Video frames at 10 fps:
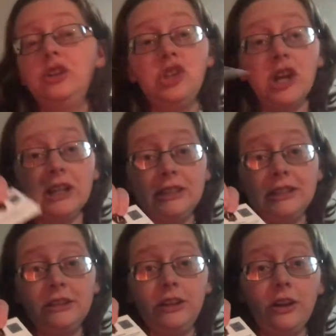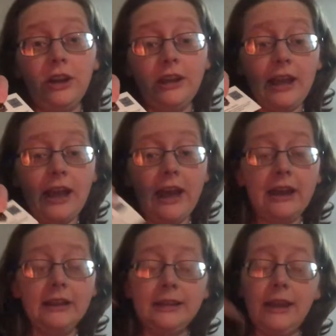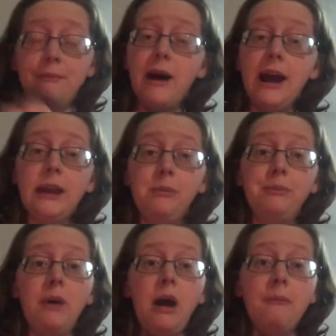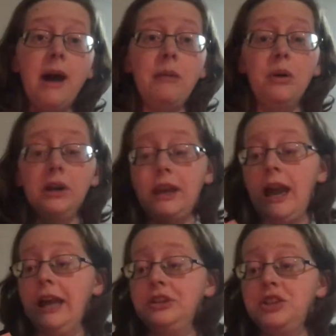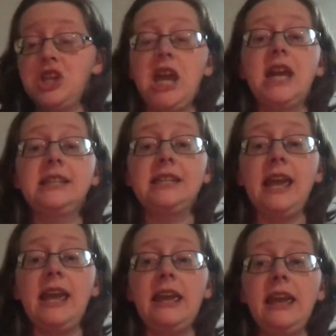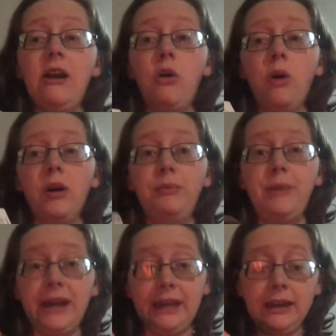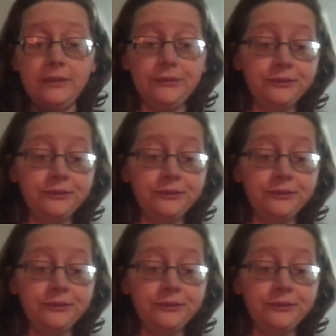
just as good as in my in my book as JSA or Beckett.